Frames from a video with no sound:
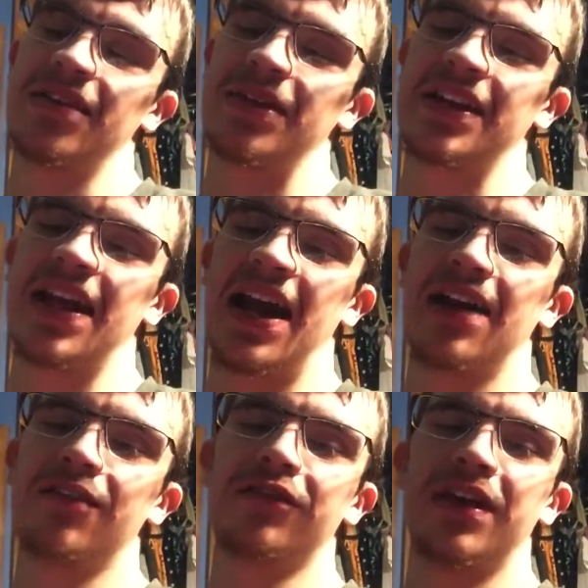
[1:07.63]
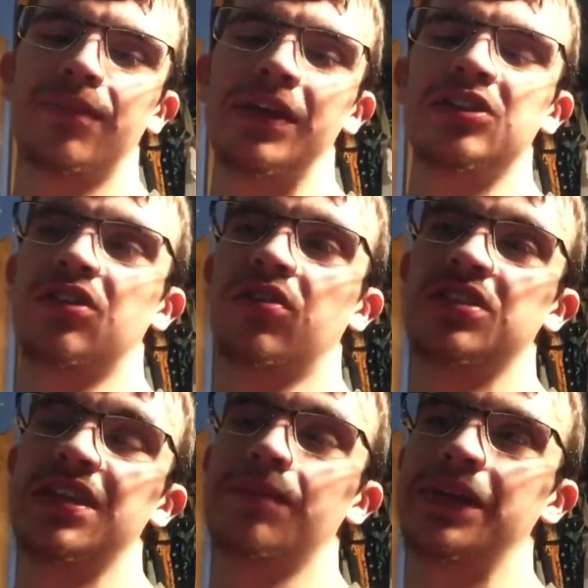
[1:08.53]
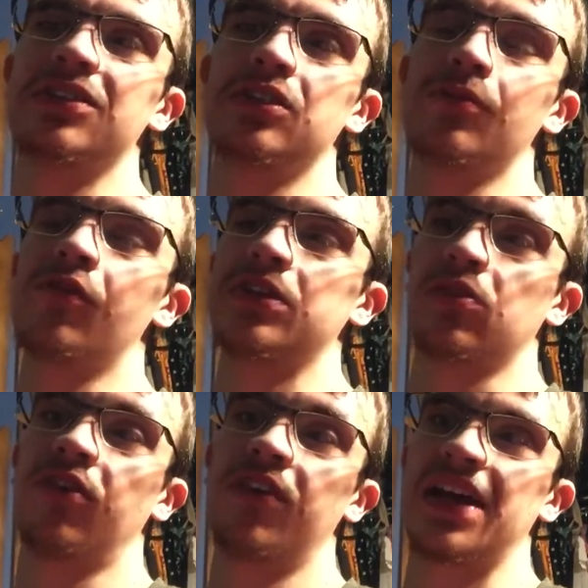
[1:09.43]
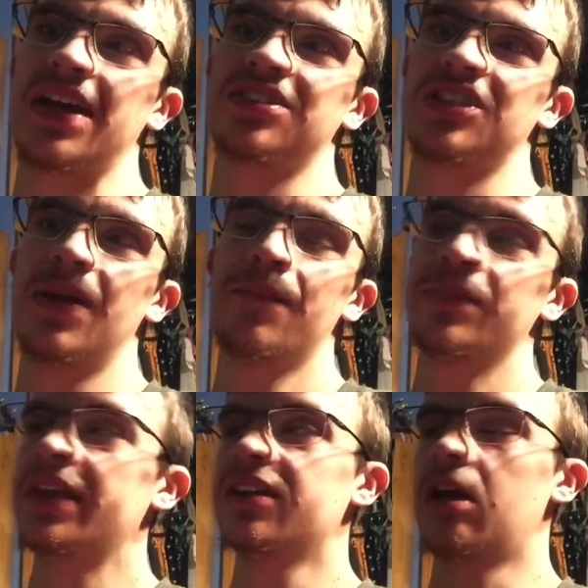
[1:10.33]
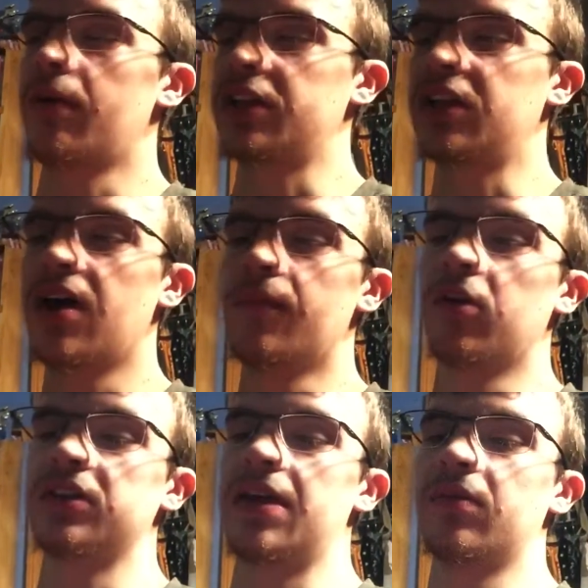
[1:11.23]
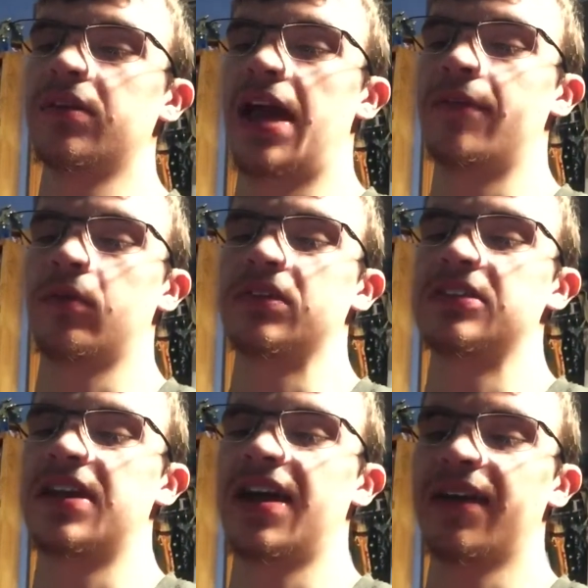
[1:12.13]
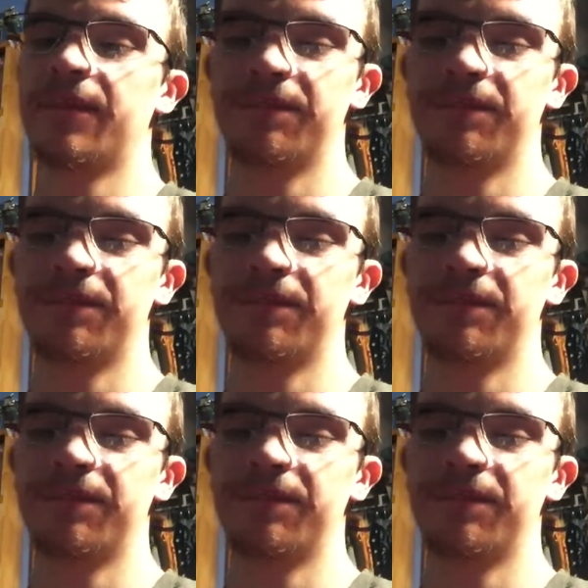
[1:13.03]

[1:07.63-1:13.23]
we didn't have a PG-13. PG movies were very edgy, going a lot more than they ever would today.